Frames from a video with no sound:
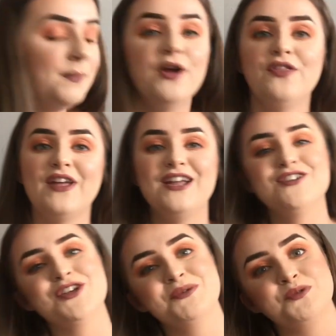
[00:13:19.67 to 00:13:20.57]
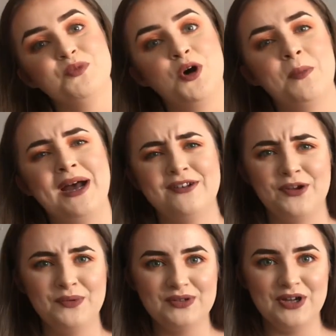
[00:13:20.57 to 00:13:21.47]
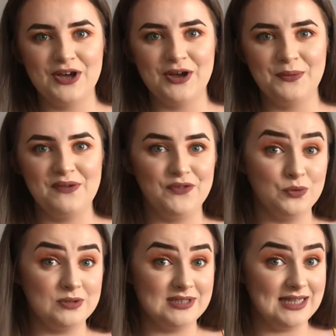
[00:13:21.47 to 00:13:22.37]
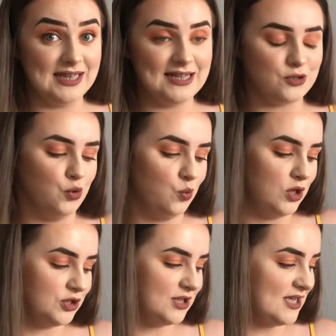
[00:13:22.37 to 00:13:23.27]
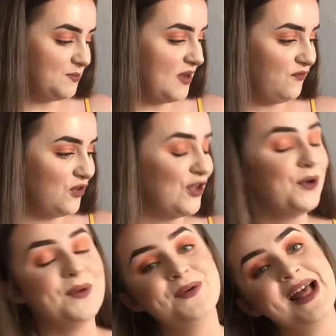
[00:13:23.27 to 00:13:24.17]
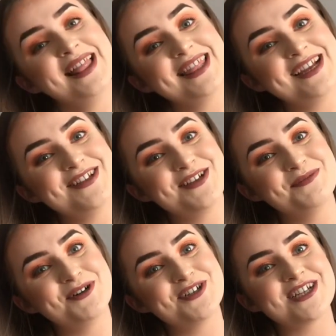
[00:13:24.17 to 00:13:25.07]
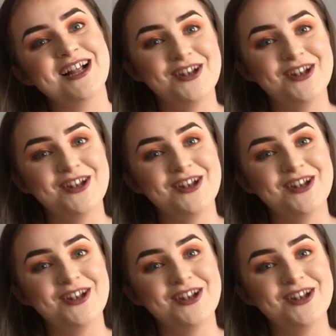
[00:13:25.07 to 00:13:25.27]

But thank you so much, Mom. I don't know if you'll see this or watch this, but if you do, thank you so much.